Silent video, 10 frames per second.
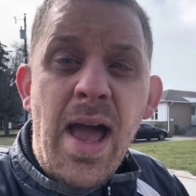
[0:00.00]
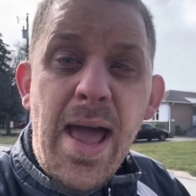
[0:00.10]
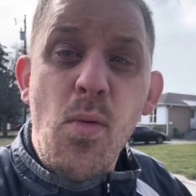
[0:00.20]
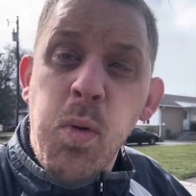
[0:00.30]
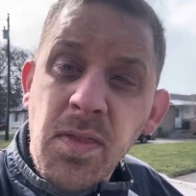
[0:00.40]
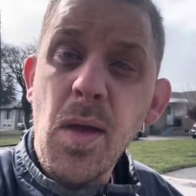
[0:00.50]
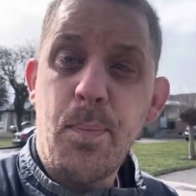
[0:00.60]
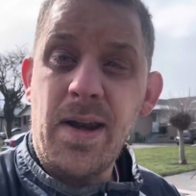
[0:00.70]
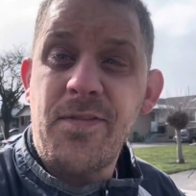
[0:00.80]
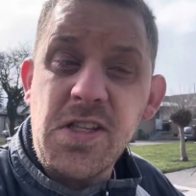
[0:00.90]
and what the
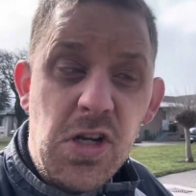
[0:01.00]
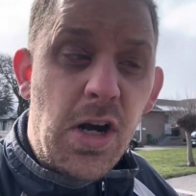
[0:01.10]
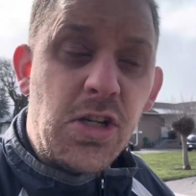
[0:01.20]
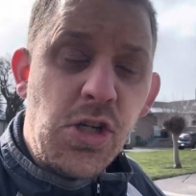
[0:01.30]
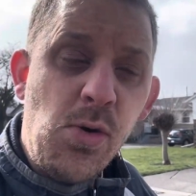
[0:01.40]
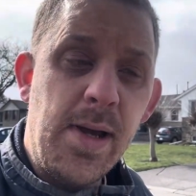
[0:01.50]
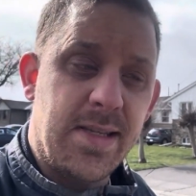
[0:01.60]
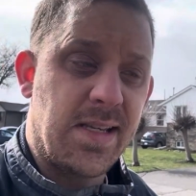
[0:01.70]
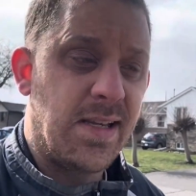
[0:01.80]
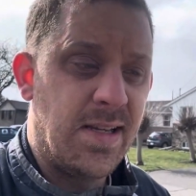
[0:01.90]
benefits are to
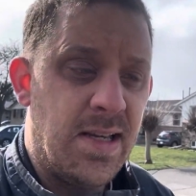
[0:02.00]
it.